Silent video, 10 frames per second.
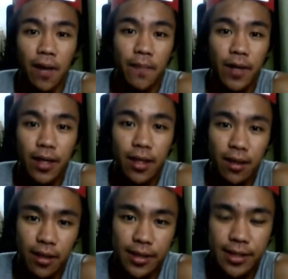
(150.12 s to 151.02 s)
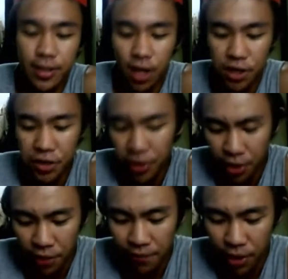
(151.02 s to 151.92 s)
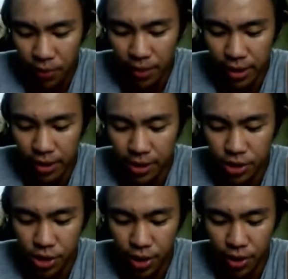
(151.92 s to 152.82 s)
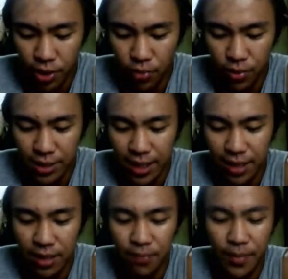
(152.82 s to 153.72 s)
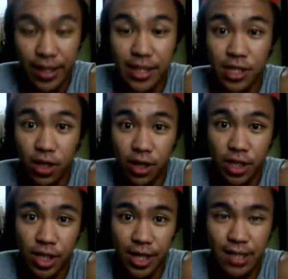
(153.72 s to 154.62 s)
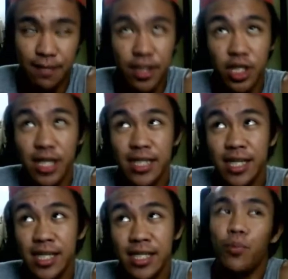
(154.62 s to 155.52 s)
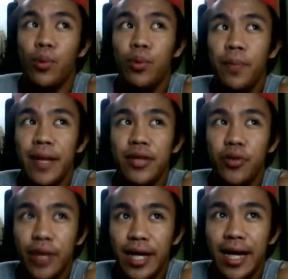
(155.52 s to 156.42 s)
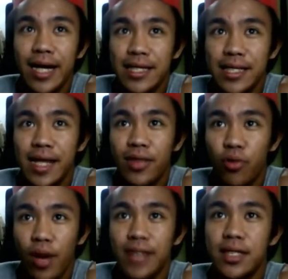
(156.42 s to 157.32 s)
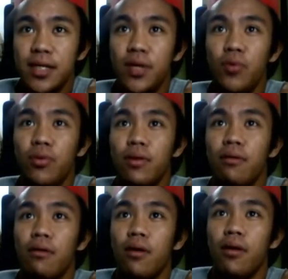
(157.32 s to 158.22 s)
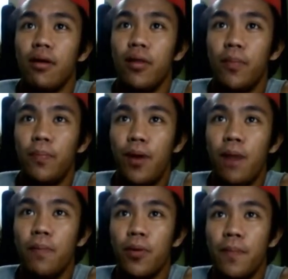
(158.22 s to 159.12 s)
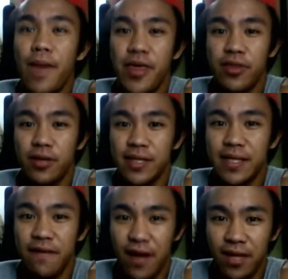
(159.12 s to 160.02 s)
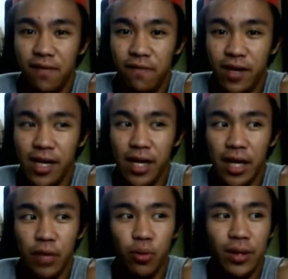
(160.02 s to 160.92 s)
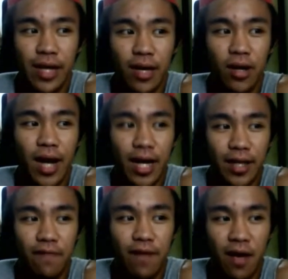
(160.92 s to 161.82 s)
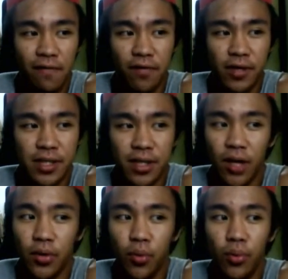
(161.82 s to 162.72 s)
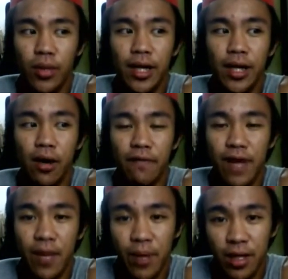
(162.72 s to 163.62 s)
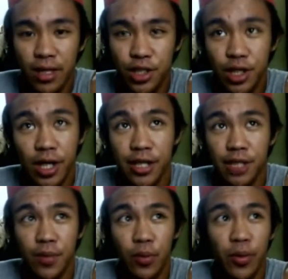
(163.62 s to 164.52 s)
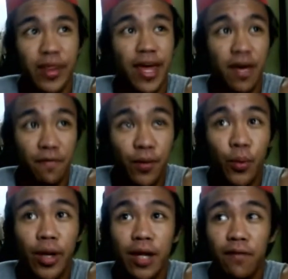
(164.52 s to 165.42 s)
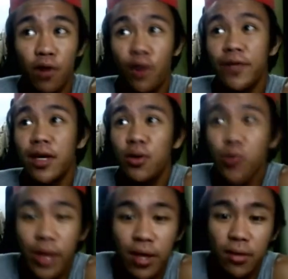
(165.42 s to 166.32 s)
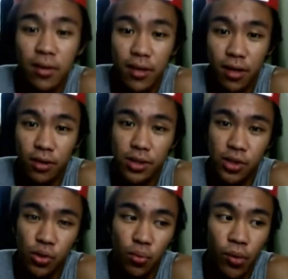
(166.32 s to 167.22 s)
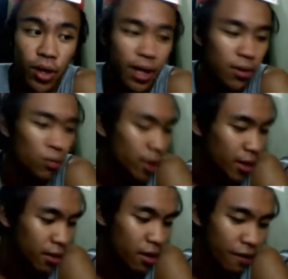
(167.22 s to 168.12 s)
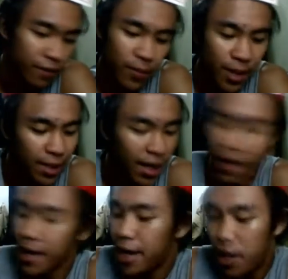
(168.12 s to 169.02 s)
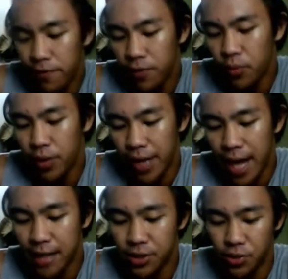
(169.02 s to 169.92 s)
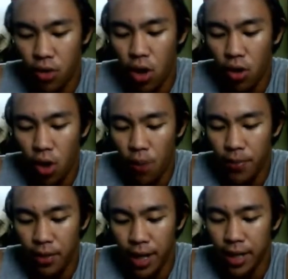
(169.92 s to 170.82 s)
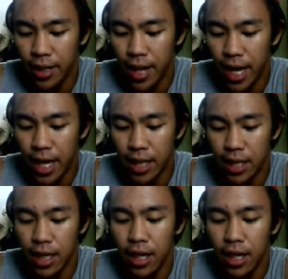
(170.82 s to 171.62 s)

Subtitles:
But the discussion on environmental engineering was a little bit discouraging, especially since we were made to realize that to execute the proper methods effectively, it would take collective efforts not only of chemical engineers but with everyone involved, including the consumer, including the government. Everyone has to cooperate, and